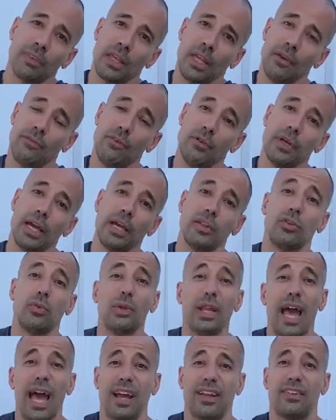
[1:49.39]
if you get into
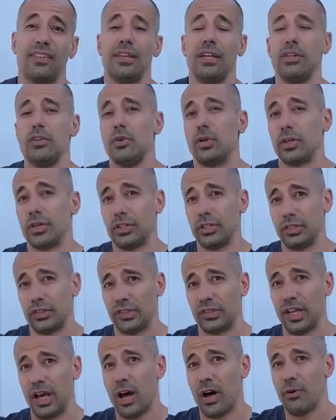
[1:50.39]
an accident, you hurt
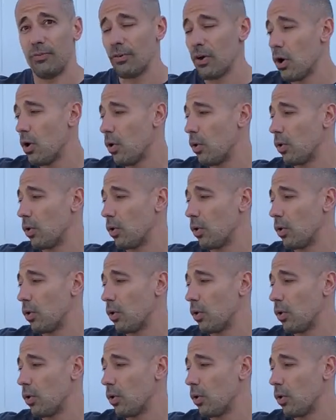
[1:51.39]
yourself,